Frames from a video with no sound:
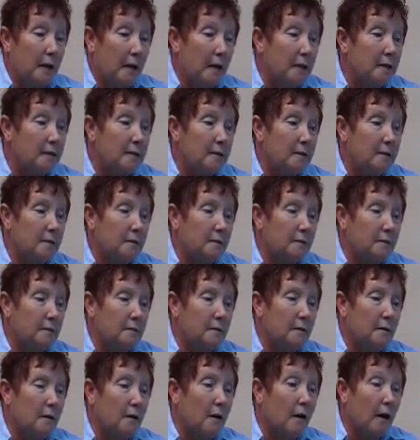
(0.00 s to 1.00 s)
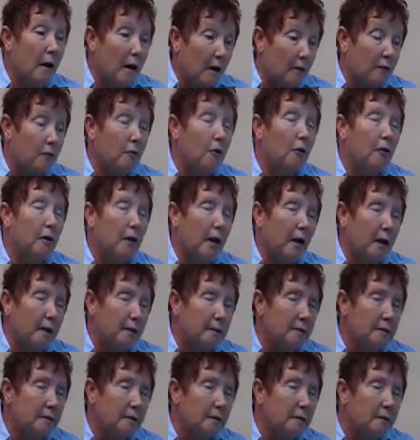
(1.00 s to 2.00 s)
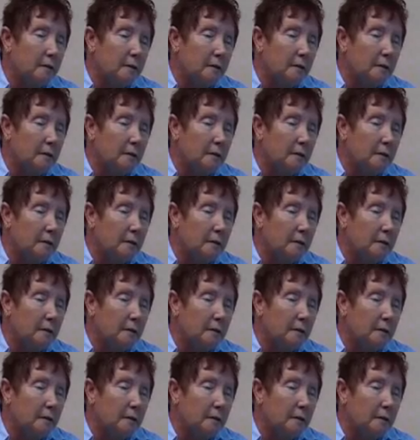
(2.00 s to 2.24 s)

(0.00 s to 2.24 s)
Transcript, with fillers: yes, I have got cancer?